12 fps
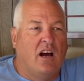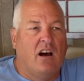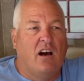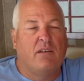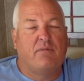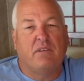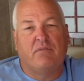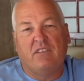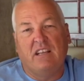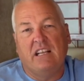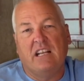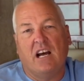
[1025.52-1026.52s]

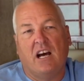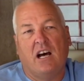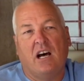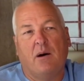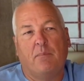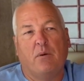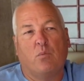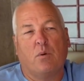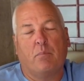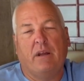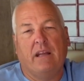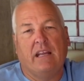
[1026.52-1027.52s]
15 up, and we're
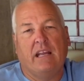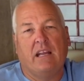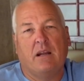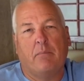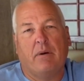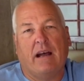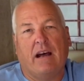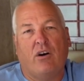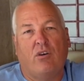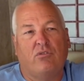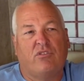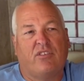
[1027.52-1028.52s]
pinging
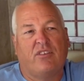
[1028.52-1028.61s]
about